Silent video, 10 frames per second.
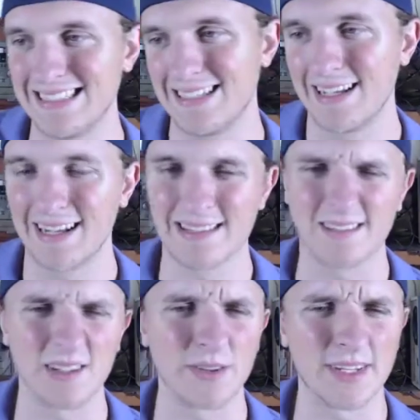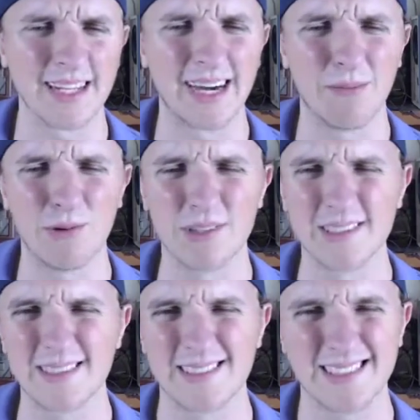guess I'll go with the
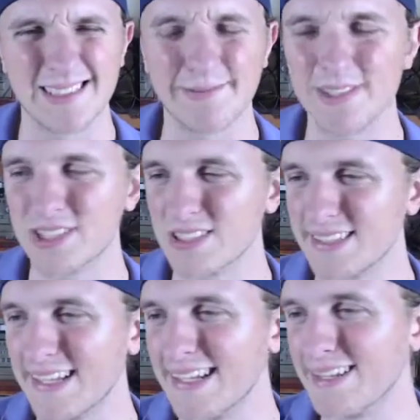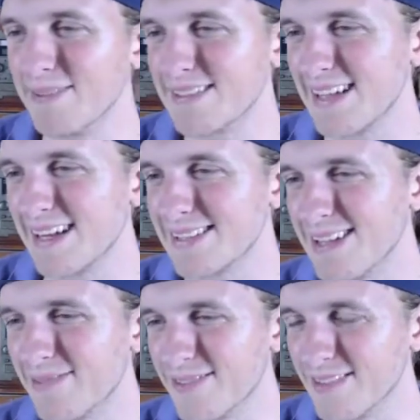Cowboys. It's a division game. It's kind of
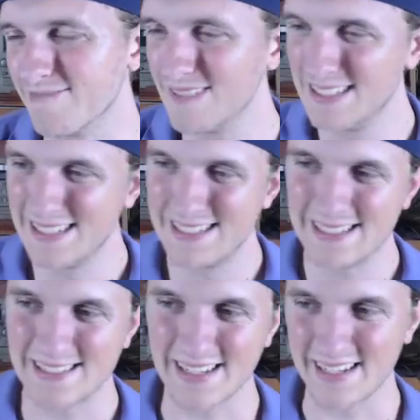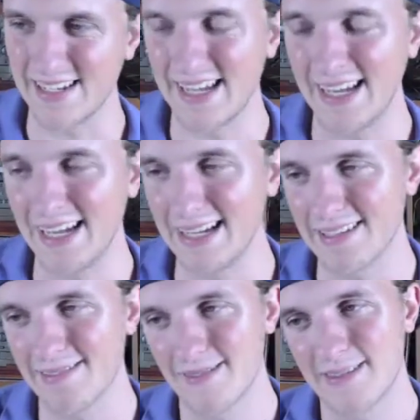tough to
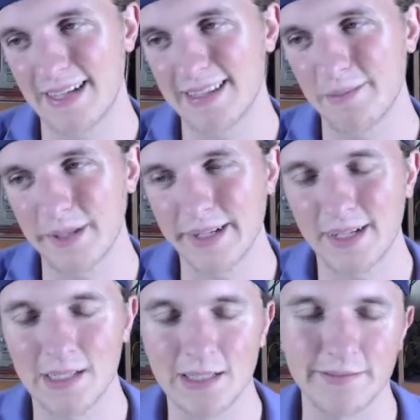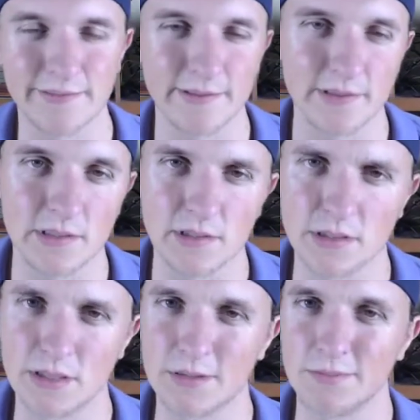say, take them to
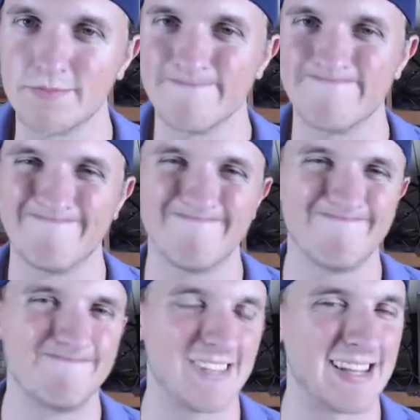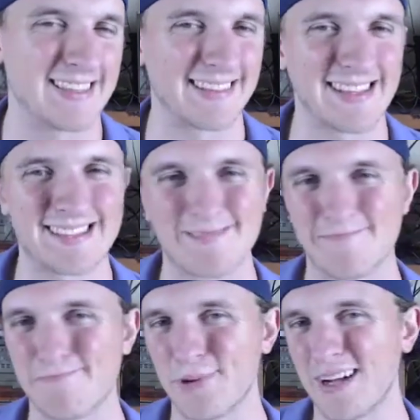cover. I think that's
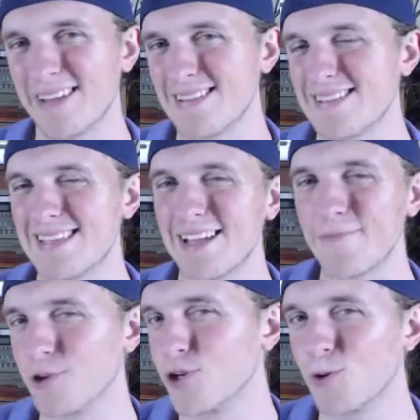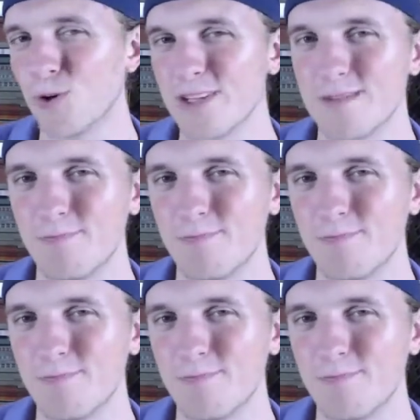probably the safer choice.